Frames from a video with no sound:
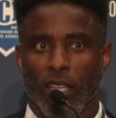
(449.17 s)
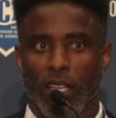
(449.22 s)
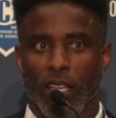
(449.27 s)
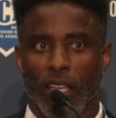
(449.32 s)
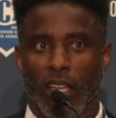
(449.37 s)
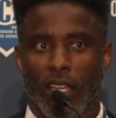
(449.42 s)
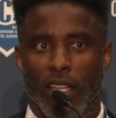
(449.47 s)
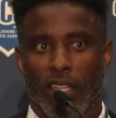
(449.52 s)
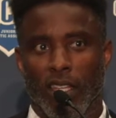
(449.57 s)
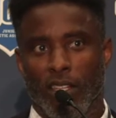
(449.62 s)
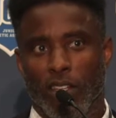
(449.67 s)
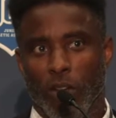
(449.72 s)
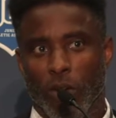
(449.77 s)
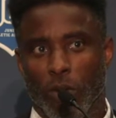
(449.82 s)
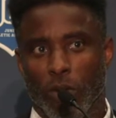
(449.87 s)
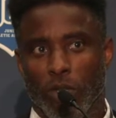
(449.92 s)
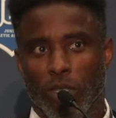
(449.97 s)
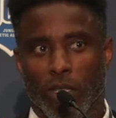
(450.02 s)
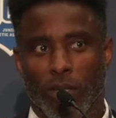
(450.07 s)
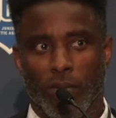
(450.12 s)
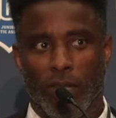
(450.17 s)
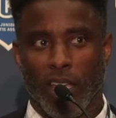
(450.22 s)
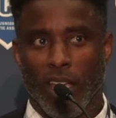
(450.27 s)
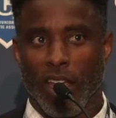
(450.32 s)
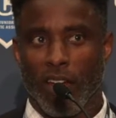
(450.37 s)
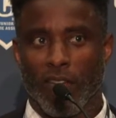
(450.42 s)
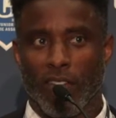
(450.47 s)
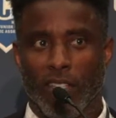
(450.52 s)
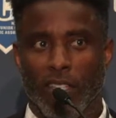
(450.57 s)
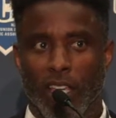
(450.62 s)
And he told them that
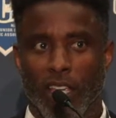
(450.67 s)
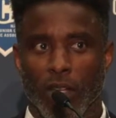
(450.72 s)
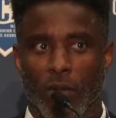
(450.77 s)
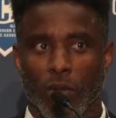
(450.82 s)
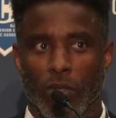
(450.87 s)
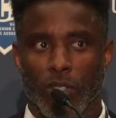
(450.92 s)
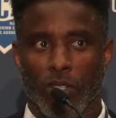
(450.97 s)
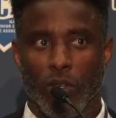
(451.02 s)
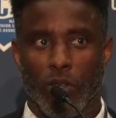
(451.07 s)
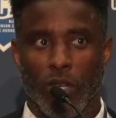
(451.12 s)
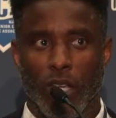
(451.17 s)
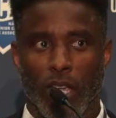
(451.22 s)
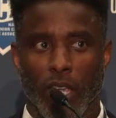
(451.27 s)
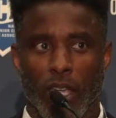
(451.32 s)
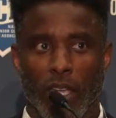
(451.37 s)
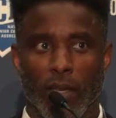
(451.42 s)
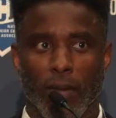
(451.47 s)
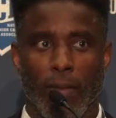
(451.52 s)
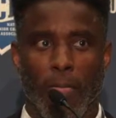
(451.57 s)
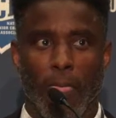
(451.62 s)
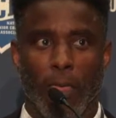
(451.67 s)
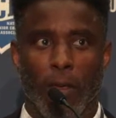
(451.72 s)
everything was okay.